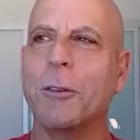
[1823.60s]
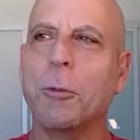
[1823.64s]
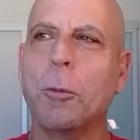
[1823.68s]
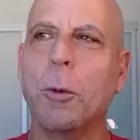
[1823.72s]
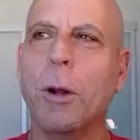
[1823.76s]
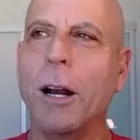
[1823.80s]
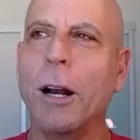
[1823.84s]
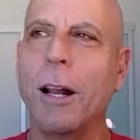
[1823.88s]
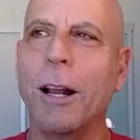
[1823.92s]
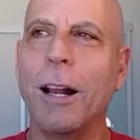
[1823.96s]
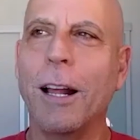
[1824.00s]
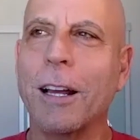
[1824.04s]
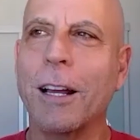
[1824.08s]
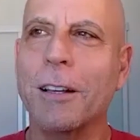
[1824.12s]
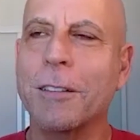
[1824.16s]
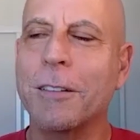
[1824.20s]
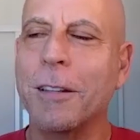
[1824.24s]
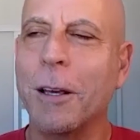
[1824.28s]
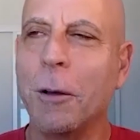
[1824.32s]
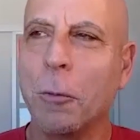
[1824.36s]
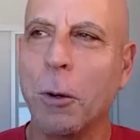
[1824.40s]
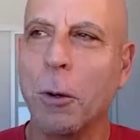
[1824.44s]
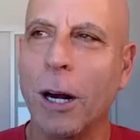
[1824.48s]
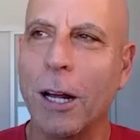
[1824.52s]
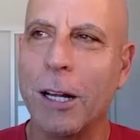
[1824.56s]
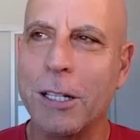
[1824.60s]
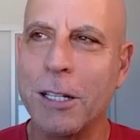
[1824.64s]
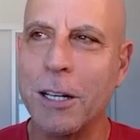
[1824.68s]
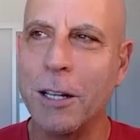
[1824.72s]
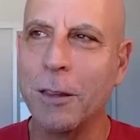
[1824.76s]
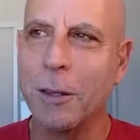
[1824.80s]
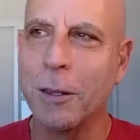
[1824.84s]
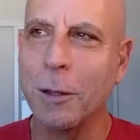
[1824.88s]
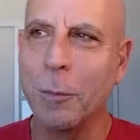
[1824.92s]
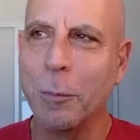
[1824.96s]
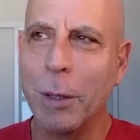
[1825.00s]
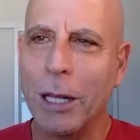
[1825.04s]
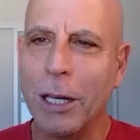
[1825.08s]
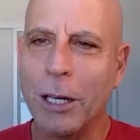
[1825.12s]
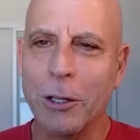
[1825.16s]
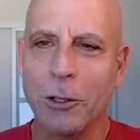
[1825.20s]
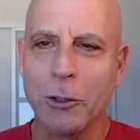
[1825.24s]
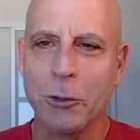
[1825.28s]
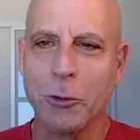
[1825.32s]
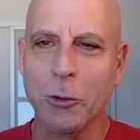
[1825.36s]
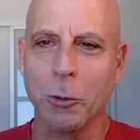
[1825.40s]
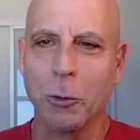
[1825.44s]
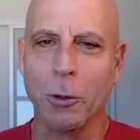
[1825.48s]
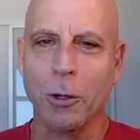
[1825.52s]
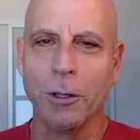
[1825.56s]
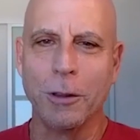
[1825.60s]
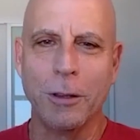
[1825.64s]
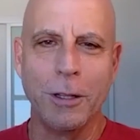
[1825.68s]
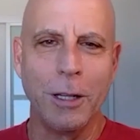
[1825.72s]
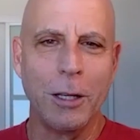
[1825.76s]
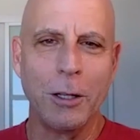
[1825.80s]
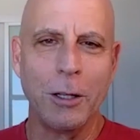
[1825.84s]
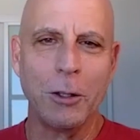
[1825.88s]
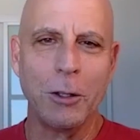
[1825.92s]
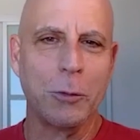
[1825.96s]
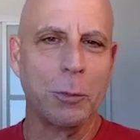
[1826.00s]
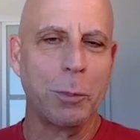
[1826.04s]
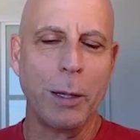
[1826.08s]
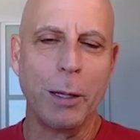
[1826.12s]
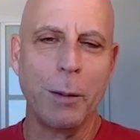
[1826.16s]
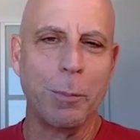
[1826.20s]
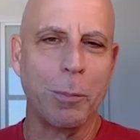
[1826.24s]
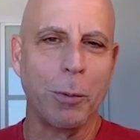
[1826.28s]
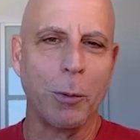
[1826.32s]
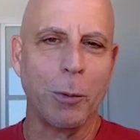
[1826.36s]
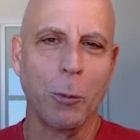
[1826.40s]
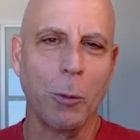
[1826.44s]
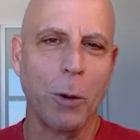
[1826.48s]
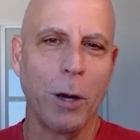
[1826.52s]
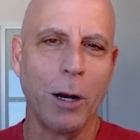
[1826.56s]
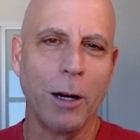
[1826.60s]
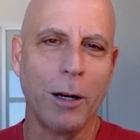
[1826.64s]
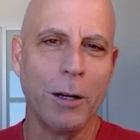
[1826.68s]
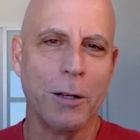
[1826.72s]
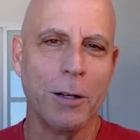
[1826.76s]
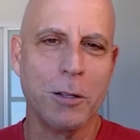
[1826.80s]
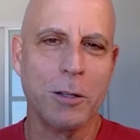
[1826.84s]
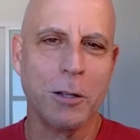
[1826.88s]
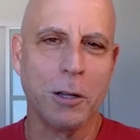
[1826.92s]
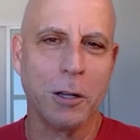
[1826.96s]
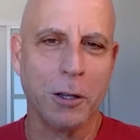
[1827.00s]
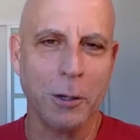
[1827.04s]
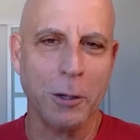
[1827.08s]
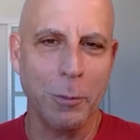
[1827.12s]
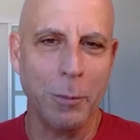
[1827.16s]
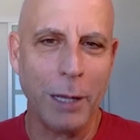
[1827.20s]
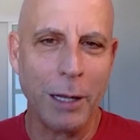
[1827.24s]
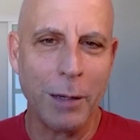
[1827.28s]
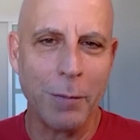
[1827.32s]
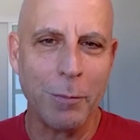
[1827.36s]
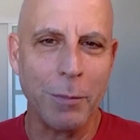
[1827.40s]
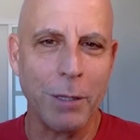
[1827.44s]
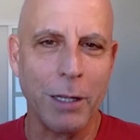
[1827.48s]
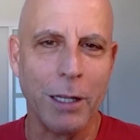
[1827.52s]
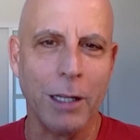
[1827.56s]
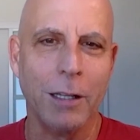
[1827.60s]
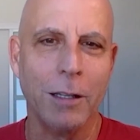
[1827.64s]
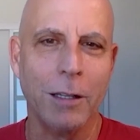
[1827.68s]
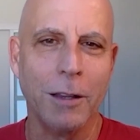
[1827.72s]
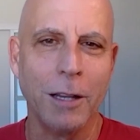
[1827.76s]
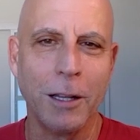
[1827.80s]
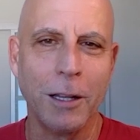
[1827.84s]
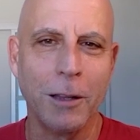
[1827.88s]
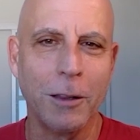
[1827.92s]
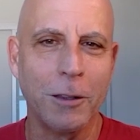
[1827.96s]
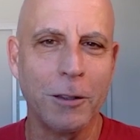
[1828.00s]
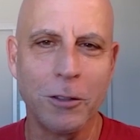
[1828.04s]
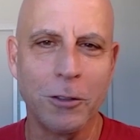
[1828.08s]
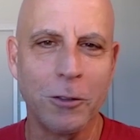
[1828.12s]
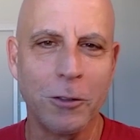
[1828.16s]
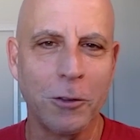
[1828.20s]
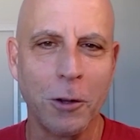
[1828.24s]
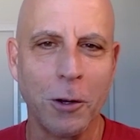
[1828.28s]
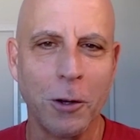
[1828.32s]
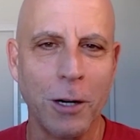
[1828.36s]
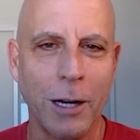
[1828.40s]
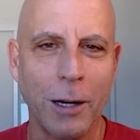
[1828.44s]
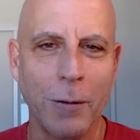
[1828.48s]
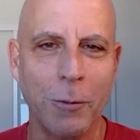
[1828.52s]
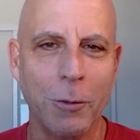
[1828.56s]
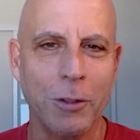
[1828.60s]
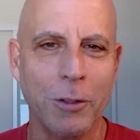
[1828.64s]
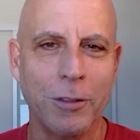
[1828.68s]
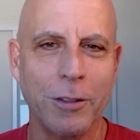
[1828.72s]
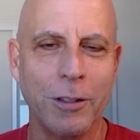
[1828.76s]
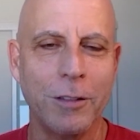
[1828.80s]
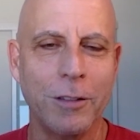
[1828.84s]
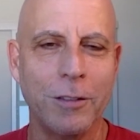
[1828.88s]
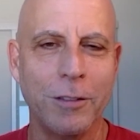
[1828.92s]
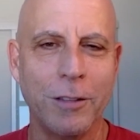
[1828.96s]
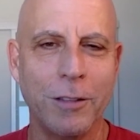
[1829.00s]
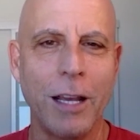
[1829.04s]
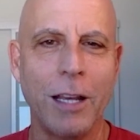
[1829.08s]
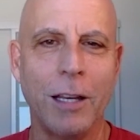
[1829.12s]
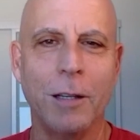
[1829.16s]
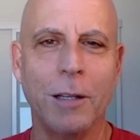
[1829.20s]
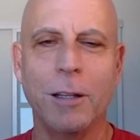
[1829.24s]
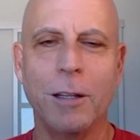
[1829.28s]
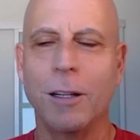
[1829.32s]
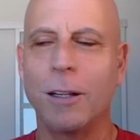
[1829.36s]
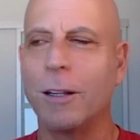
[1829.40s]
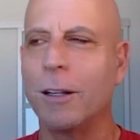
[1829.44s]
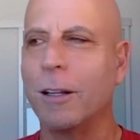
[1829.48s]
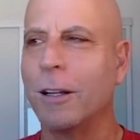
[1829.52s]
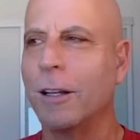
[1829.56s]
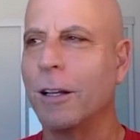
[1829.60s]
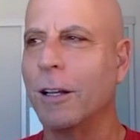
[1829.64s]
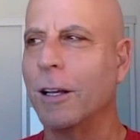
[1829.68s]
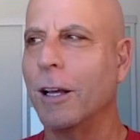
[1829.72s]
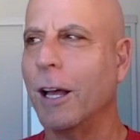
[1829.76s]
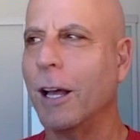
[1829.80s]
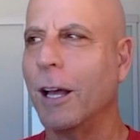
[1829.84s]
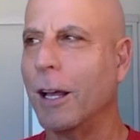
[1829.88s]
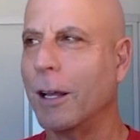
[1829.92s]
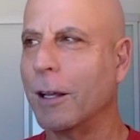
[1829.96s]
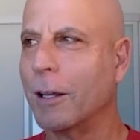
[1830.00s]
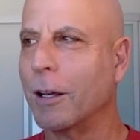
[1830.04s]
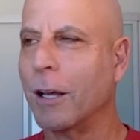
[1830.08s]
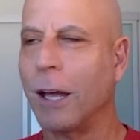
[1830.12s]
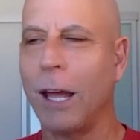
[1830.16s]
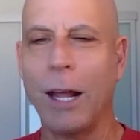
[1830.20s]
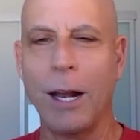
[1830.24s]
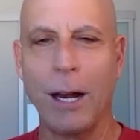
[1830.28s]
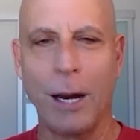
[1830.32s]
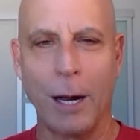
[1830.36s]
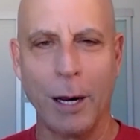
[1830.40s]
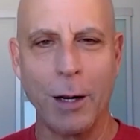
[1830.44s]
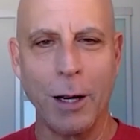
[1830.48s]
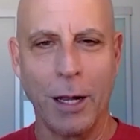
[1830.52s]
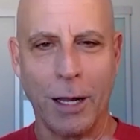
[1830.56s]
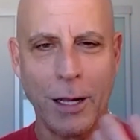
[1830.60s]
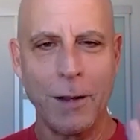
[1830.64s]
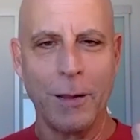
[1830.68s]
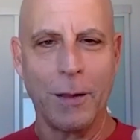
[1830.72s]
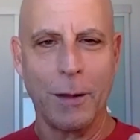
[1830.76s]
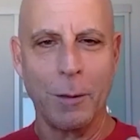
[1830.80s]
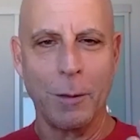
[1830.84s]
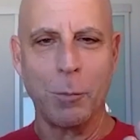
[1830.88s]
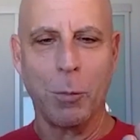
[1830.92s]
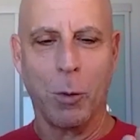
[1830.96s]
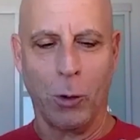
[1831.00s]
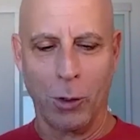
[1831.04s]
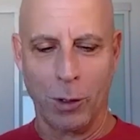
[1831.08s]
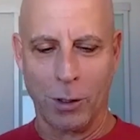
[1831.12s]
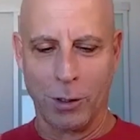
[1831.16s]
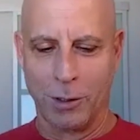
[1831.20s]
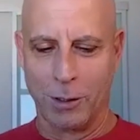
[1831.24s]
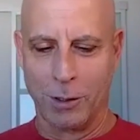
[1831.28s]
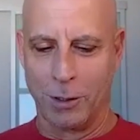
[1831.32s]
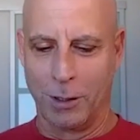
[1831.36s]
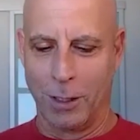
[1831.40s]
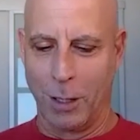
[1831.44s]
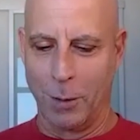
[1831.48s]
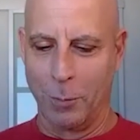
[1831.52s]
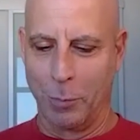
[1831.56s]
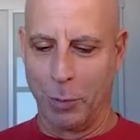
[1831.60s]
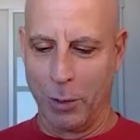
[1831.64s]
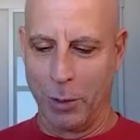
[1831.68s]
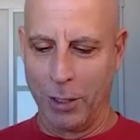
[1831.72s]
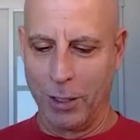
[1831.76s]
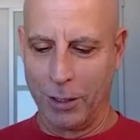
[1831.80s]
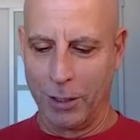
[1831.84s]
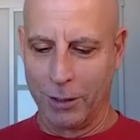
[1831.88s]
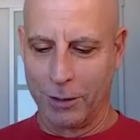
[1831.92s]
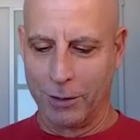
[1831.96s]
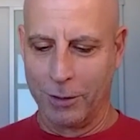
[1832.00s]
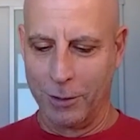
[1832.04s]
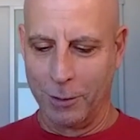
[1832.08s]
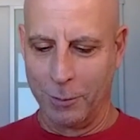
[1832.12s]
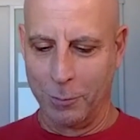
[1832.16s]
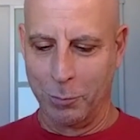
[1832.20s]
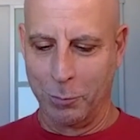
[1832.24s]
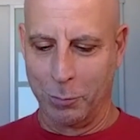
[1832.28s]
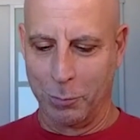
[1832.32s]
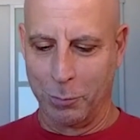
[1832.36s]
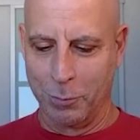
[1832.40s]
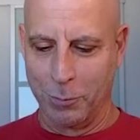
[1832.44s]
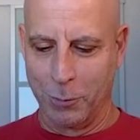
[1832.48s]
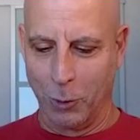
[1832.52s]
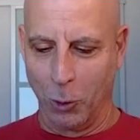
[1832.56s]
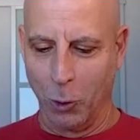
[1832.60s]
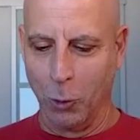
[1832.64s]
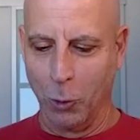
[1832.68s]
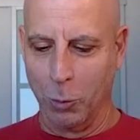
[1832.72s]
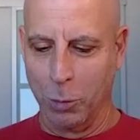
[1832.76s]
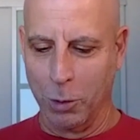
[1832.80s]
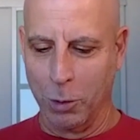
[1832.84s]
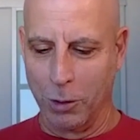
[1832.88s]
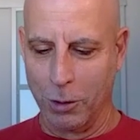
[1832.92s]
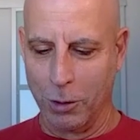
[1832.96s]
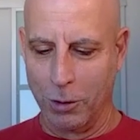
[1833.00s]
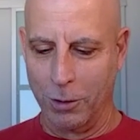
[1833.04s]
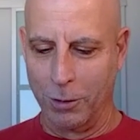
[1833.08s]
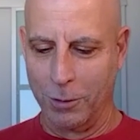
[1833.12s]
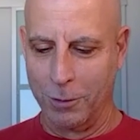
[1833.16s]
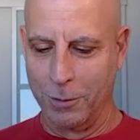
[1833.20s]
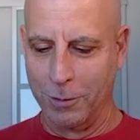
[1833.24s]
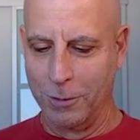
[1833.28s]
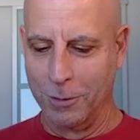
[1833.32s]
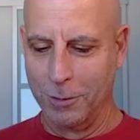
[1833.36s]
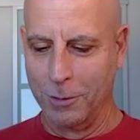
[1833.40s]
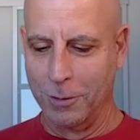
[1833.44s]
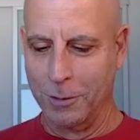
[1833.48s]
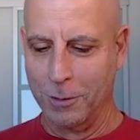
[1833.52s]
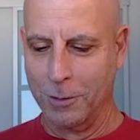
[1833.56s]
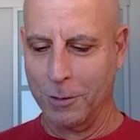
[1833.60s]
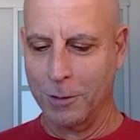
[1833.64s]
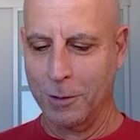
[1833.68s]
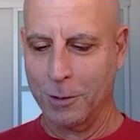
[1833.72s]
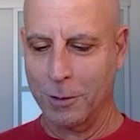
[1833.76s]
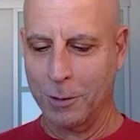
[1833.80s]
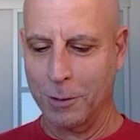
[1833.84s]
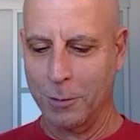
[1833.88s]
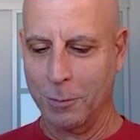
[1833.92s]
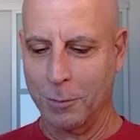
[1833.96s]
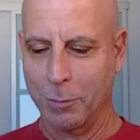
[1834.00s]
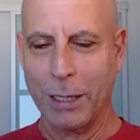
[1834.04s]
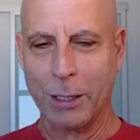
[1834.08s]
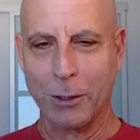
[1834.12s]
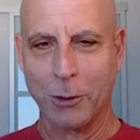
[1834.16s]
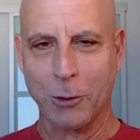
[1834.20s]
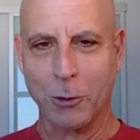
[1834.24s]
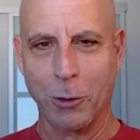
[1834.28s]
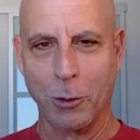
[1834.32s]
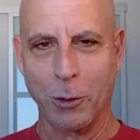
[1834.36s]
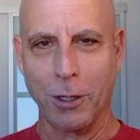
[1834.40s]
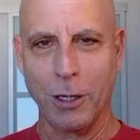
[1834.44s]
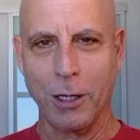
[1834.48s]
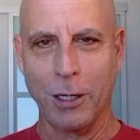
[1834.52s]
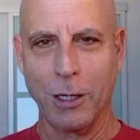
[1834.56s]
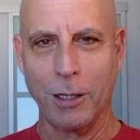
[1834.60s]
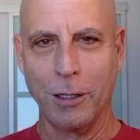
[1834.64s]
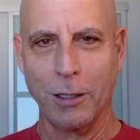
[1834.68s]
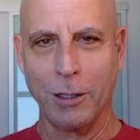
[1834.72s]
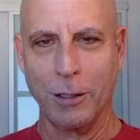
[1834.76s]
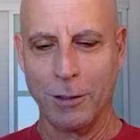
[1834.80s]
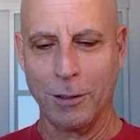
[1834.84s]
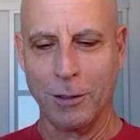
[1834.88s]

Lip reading: like I said, when I did the media tour, these people wanted to commit me. They just thought I was insane. And in the book, I predicted Uber, Bitcoin,